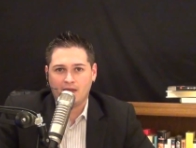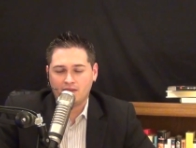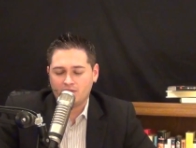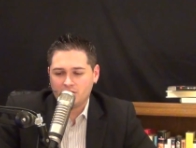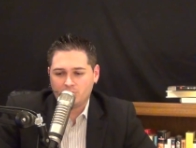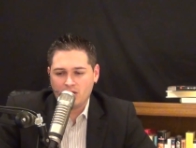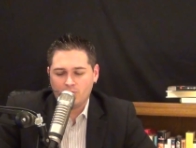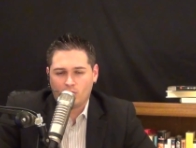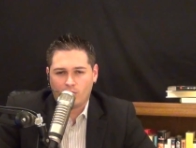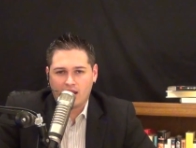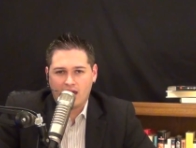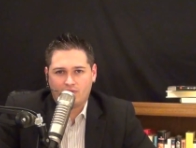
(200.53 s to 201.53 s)
And then these people
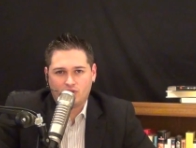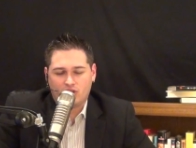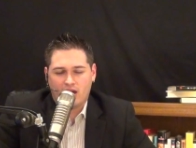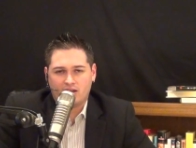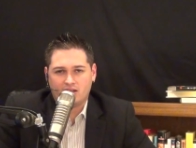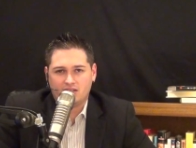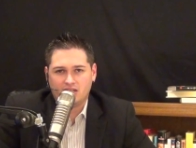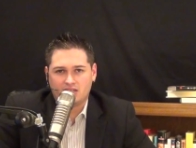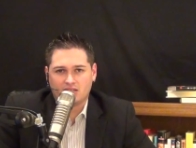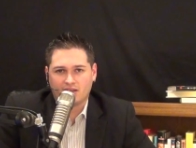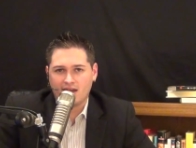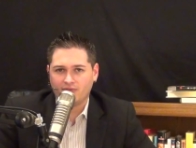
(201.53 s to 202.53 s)
want to have a shot at a
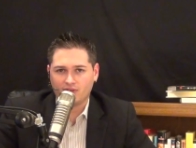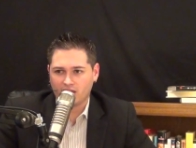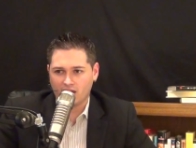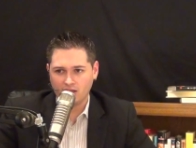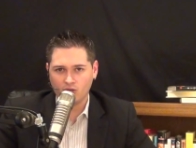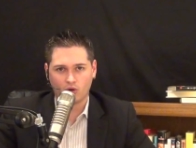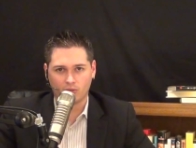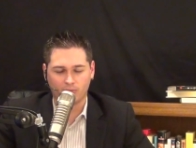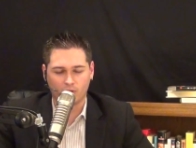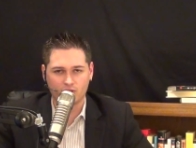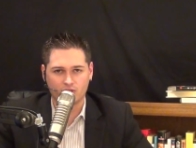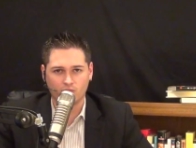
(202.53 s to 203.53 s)
decent life like any normal
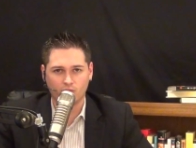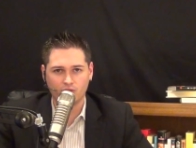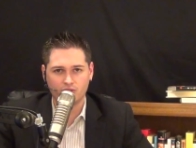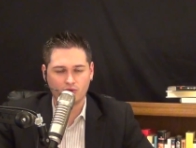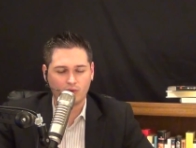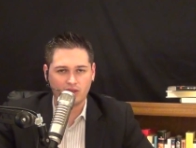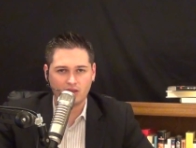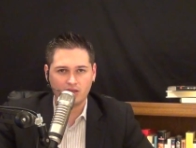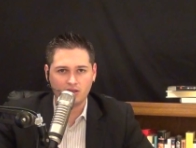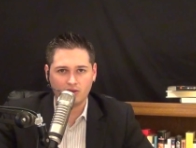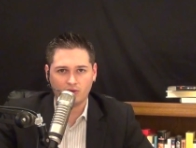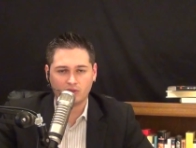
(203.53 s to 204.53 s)
person would, so what
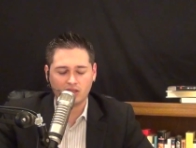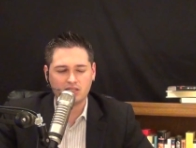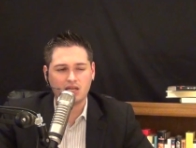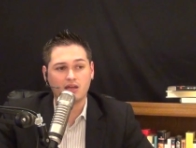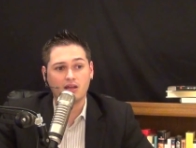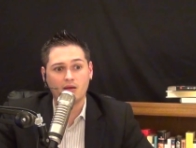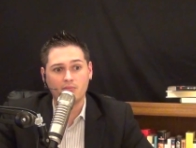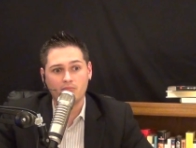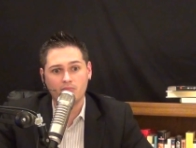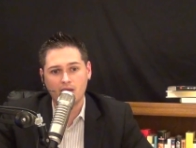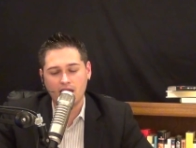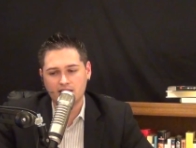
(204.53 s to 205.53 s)
do? They take an
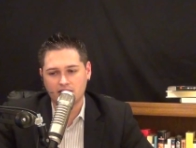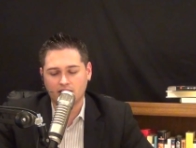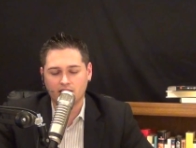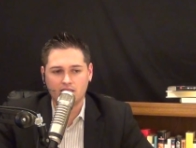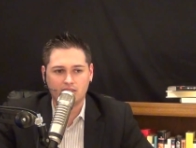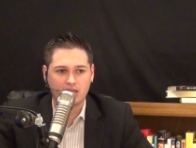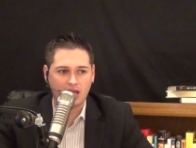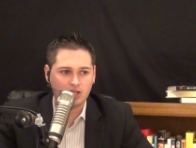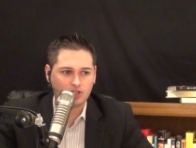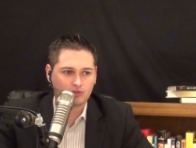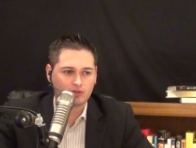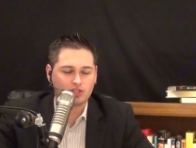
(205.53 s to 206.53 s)
amazingly
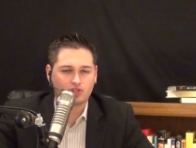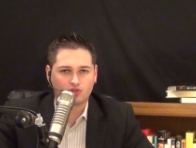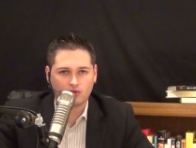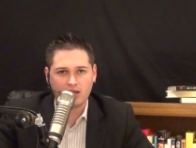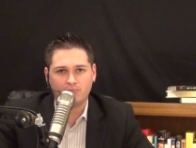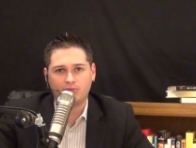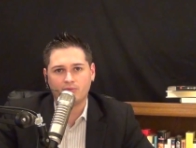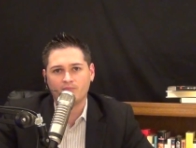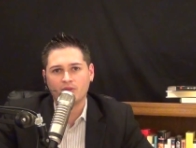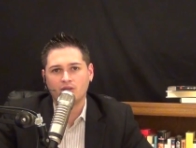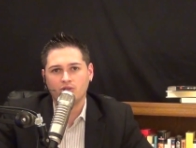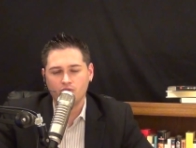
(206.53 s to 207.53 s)
dangerous trip,
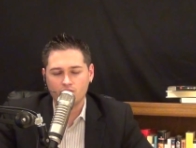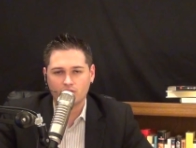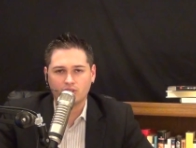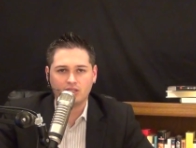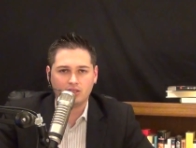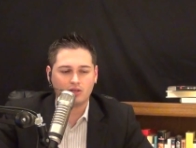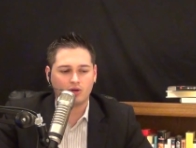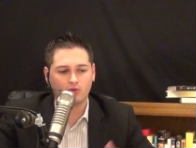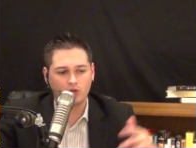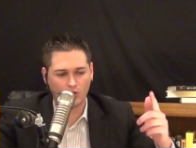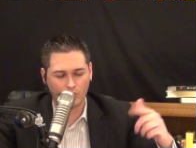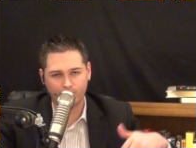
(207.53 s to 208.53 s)
usually, you know,
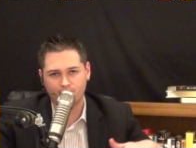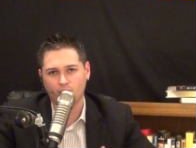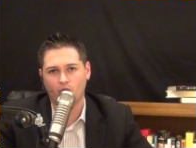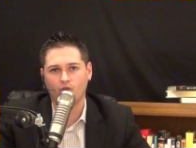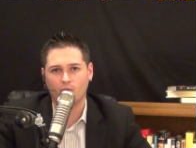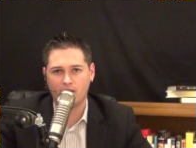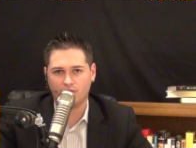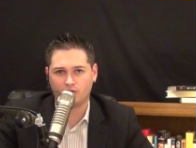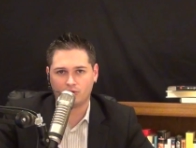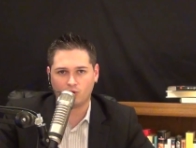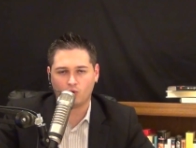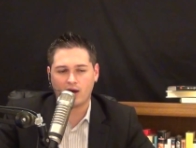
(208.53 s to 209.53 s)
going all the way
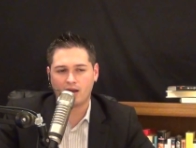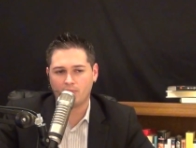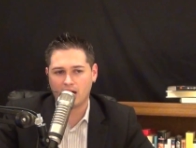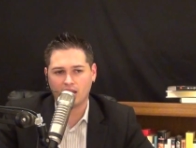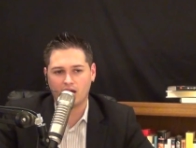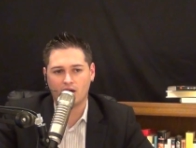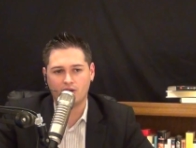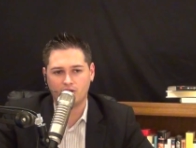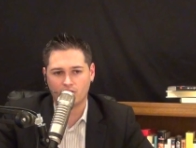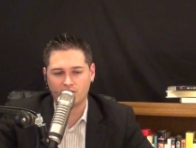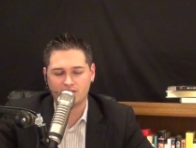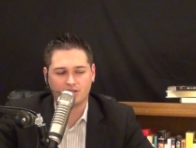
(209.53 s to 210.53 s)
from Guatemala,
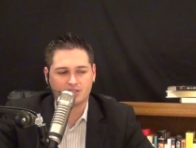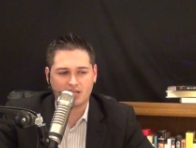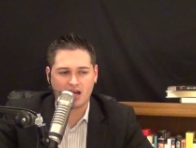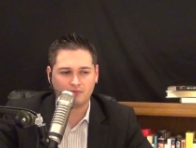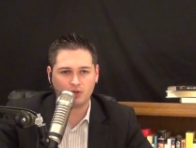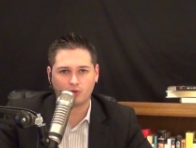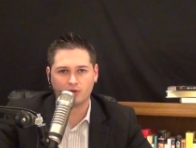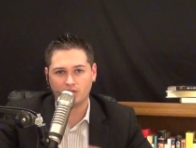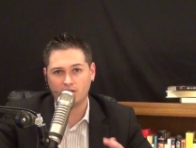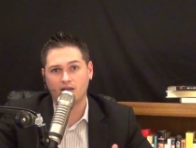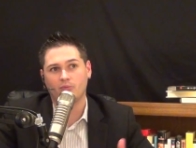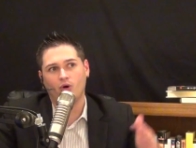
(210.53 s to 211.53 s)
Honduras, El Salvador, and
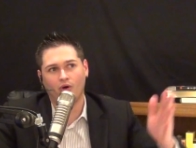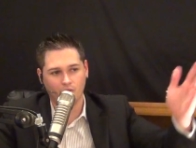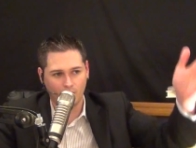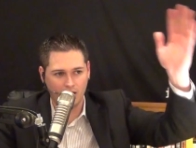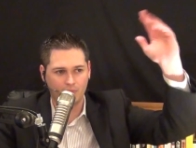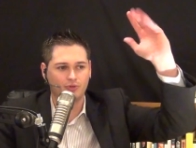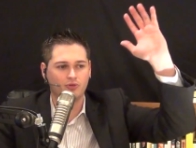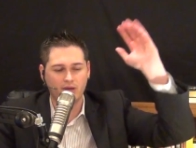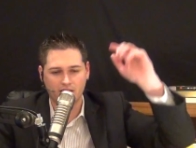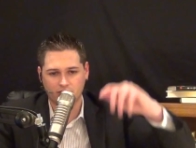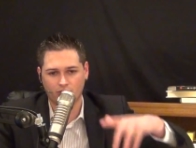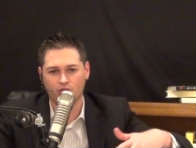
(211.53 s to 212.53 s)
then they come all the way up through
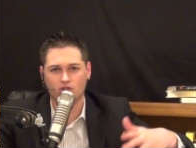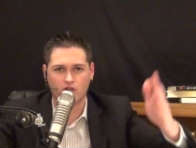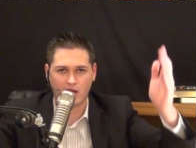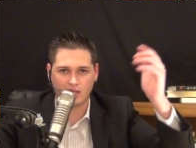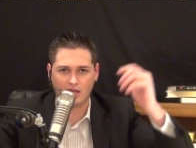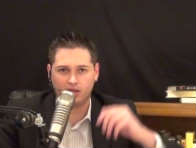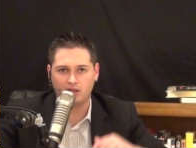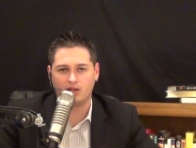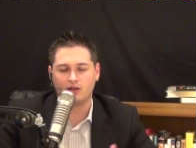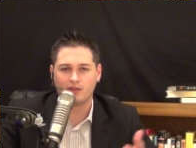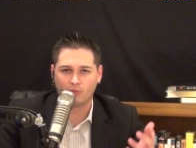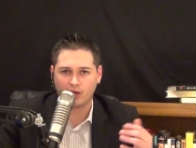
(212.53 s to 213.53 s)
Mexico to try to get in
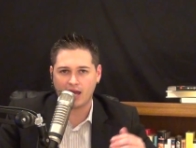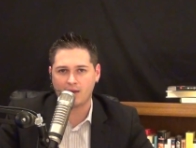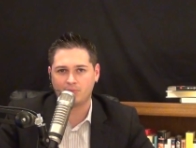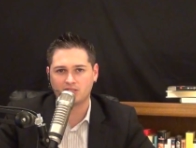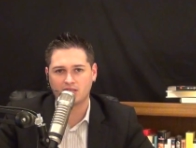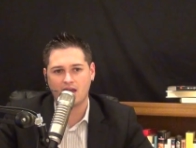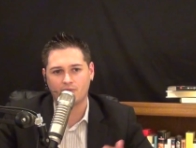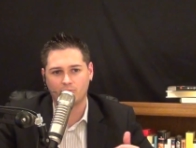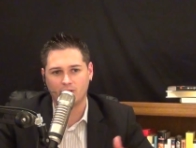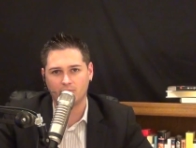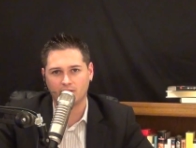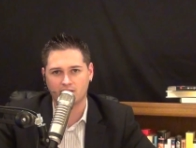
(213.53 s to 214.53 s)
here. And then what happens? They have
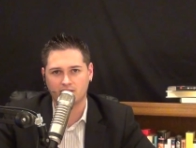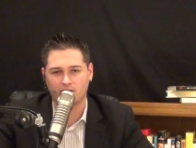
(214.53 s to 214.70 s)
Republicans.